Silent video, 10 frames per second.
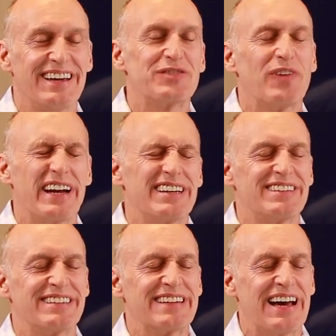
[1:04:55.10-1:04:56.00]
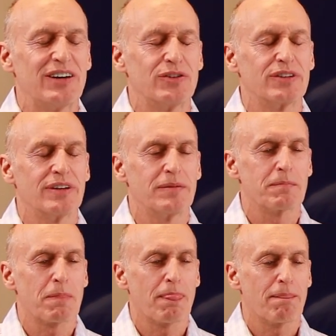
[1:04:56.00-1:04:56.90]
as funny as it sounds,
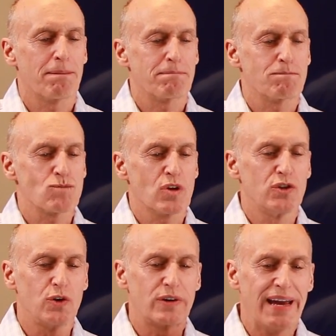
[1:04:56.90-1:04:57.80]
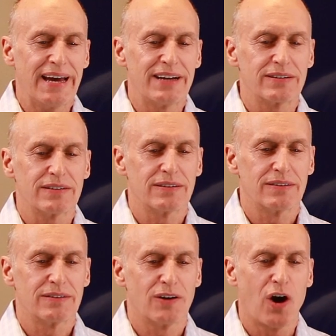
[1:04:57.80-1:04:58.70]
you can't
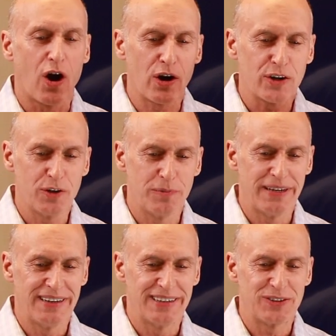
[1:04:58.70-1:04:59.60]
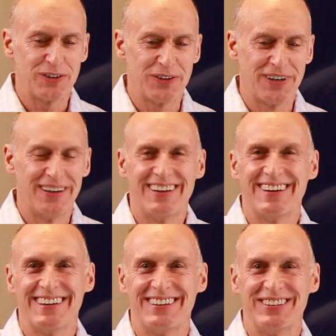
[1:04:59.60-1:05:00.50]
argue me into
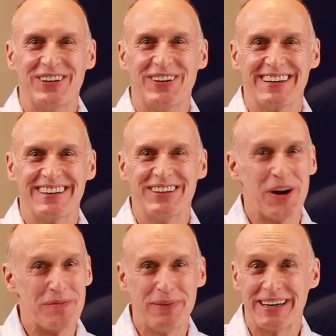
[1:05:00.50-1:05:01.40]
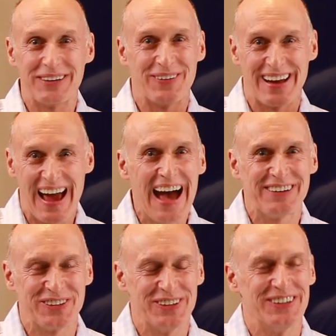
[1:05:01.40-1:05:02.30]
doing no pink when I
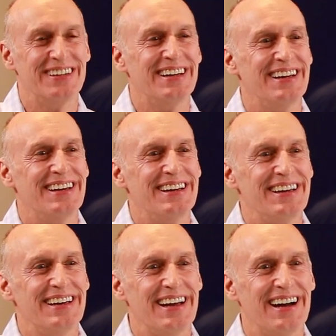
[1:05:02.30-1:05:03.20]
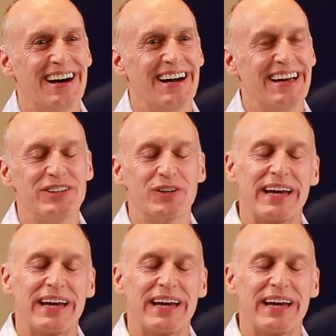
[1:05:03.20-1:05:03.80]
have to, and